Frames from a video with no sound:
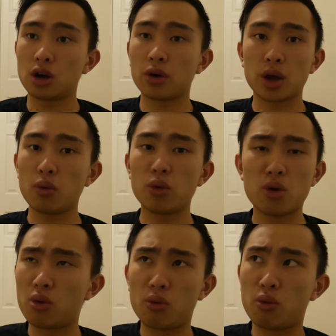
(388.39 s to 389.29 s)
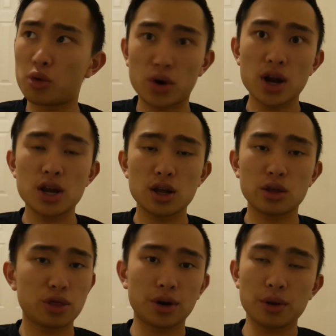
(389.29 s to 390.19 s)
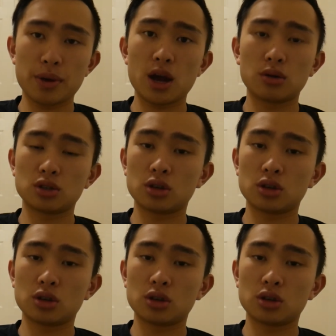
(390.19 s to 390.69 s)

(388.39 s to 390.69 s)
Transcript: Okay, well, great, 30 pounds,